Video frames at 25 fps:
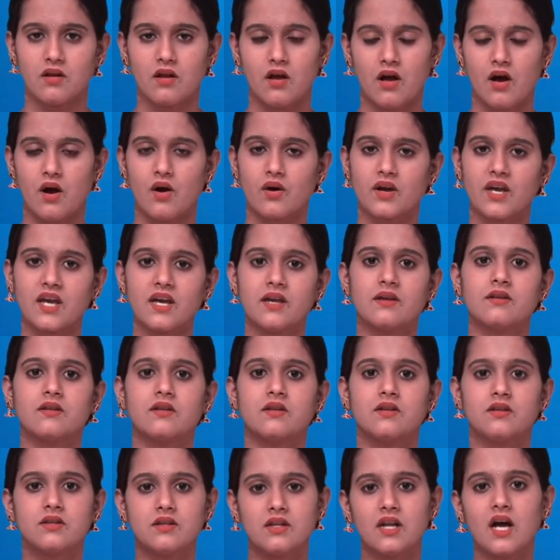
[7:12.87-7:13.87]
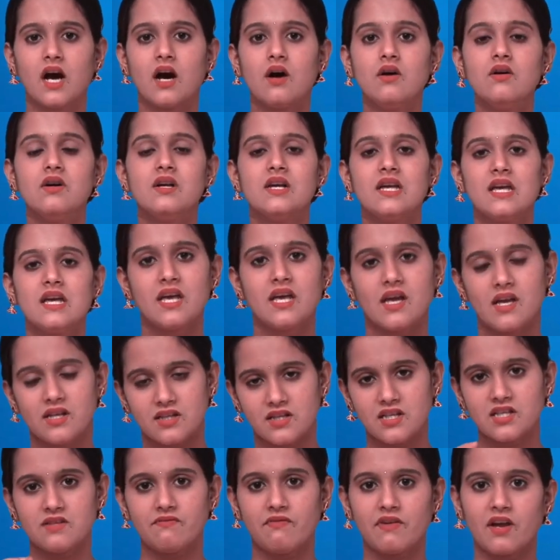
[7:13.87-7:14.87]
Okay, now in
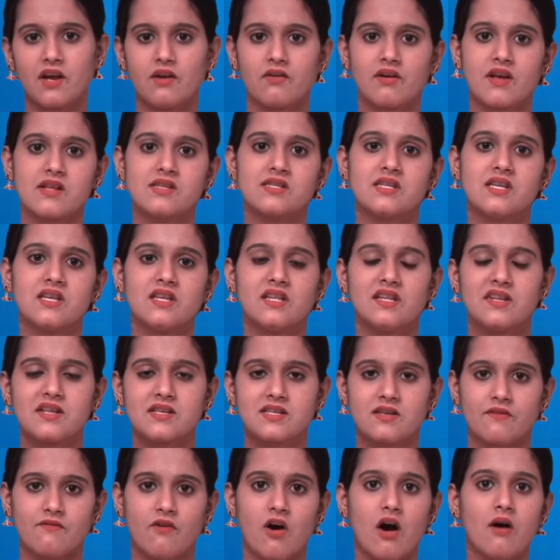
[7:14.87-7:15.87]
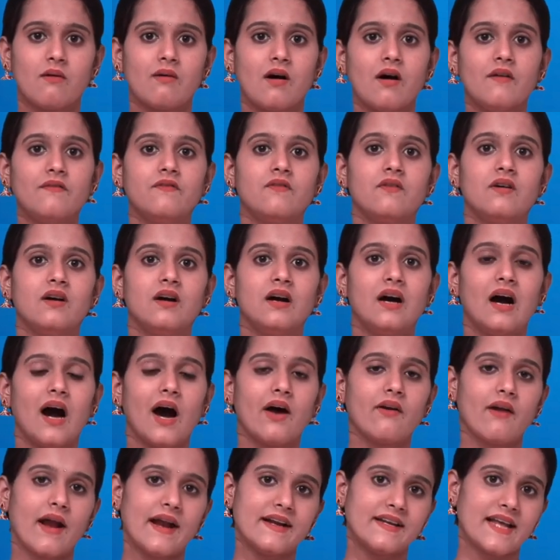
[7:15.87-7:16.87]
this figure you can see there is a form of a
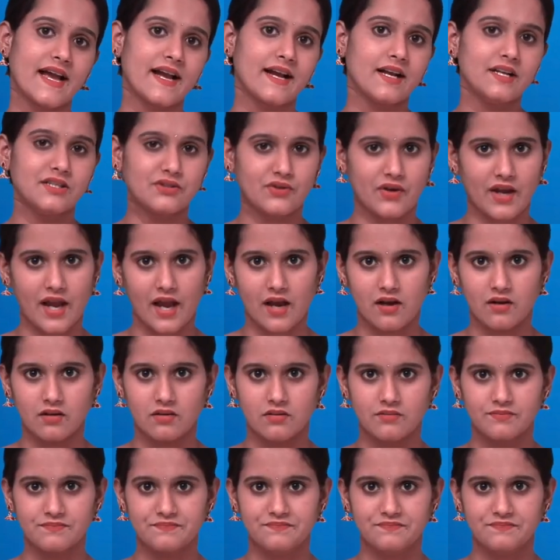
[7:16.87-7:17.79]
right angle triangle.